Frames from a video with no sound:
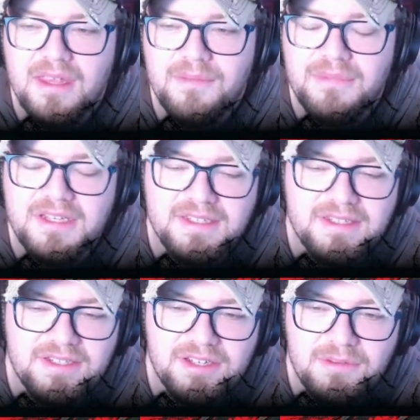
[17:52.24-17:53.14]
because it's
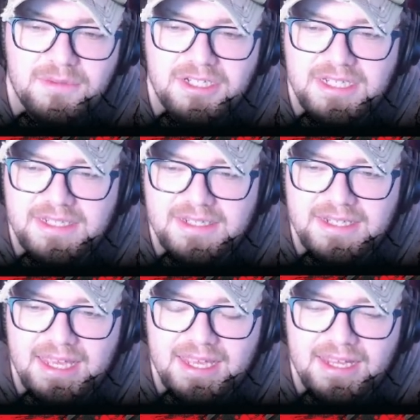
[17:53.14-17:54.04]
so much easier to
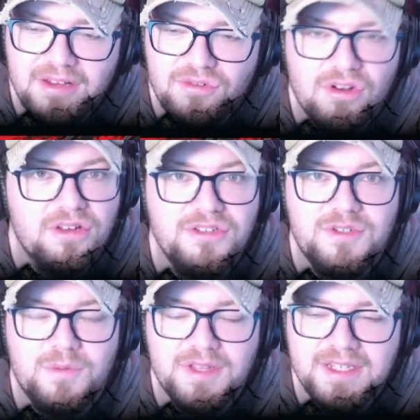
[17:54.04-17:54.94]
get
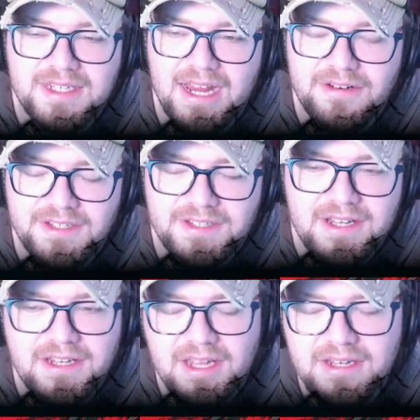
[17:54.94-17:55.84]
engrossed with these characters. And
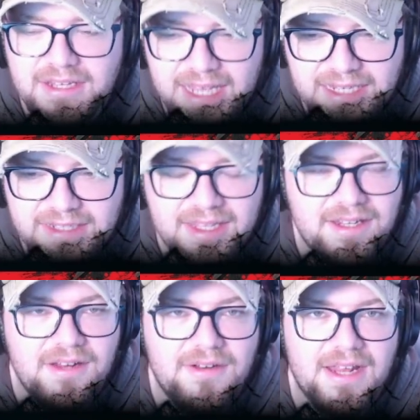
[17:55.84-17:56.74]
I yes, they
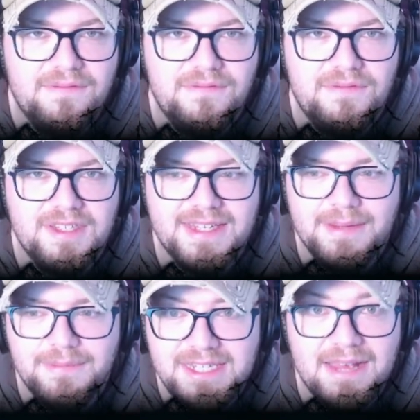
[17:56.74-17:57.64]
don't have the
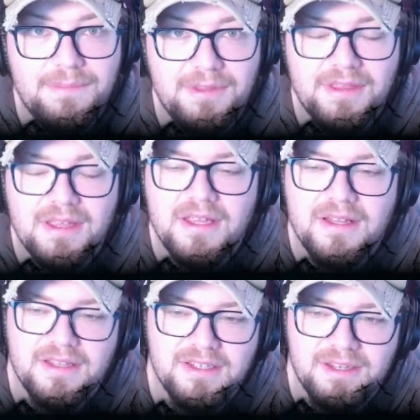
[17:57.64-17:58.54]
same depth
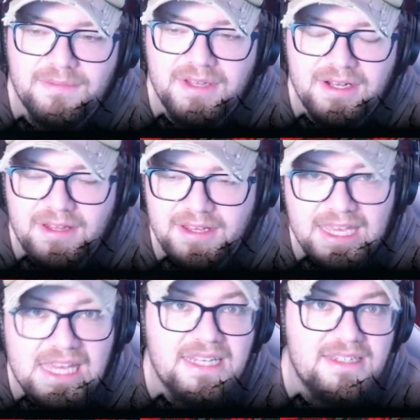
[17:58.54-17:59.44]
that something like
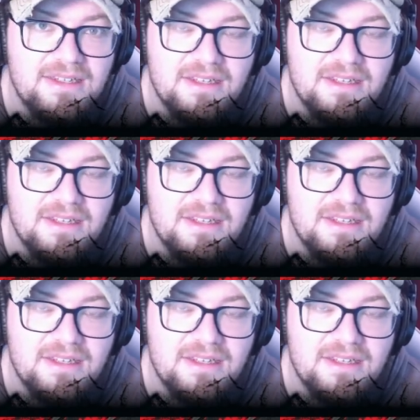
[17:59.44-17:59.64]
It